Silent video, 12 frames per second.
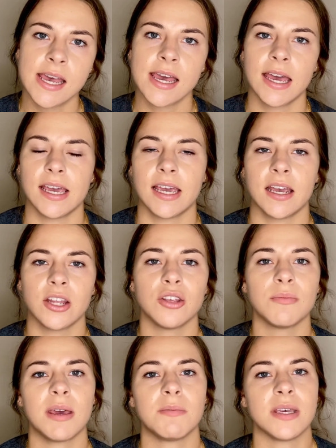and you
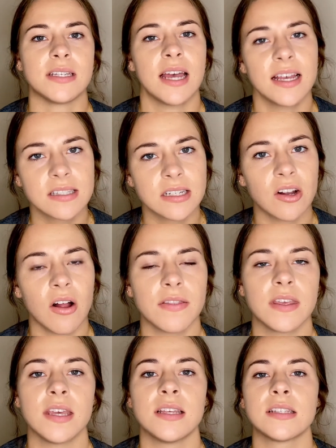may be tested on
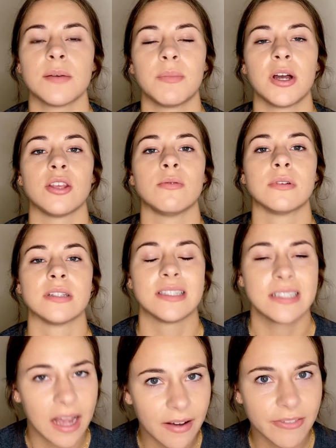these, but you will
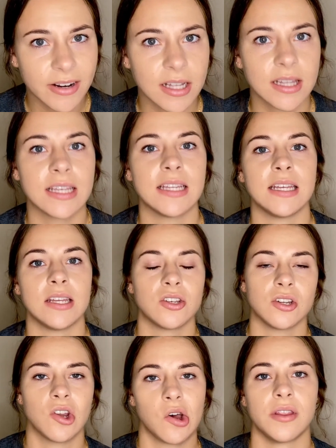definitely need
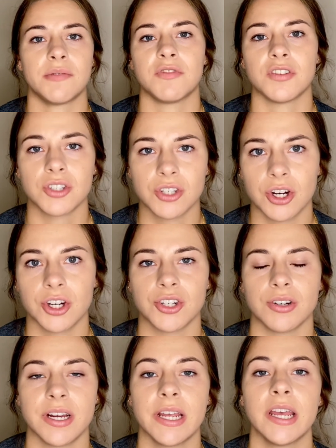to know them for
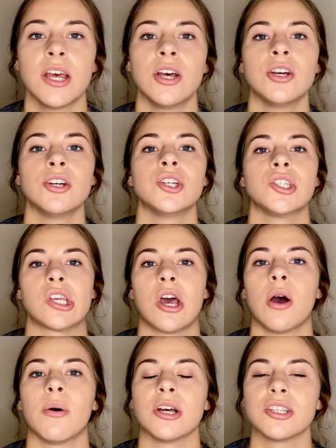surgery.
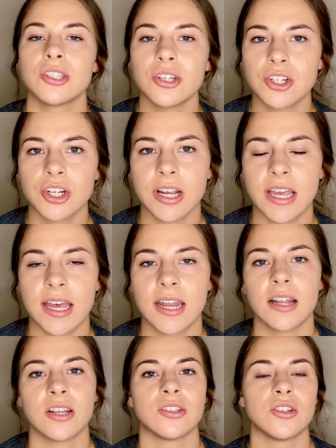So a suture kit,
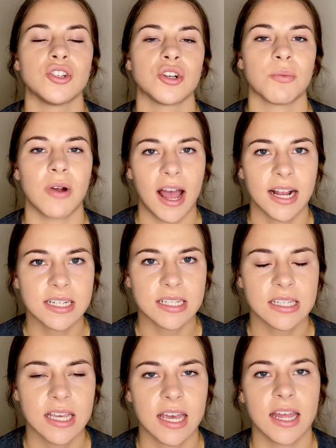a suture practice
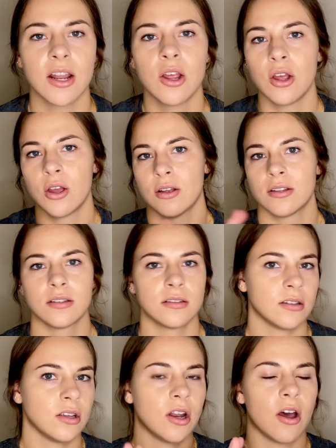kit,
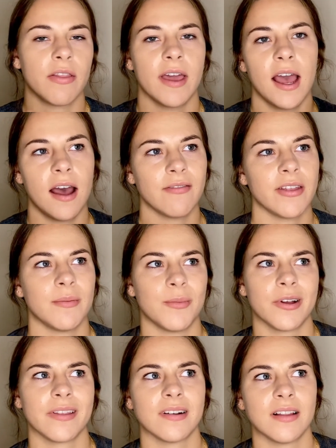you know, they have them
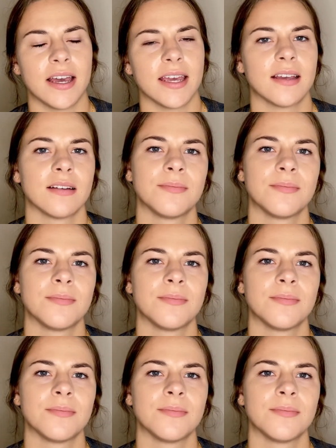where they're like